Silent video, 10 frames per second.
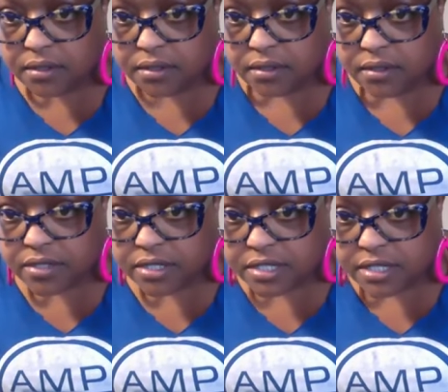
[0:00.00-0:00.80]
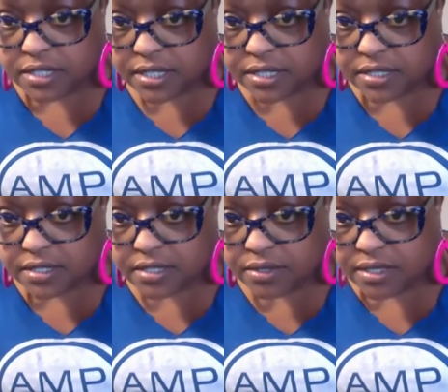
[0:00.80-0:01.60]
Patricia says,
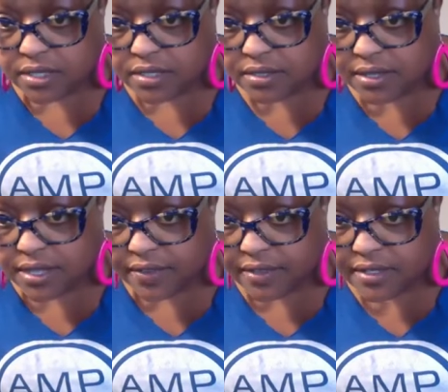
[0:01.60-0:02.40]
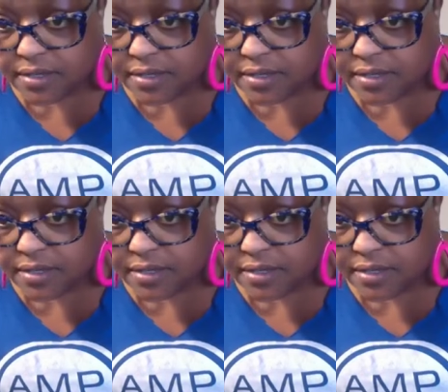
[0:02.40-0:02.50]
doing things we love is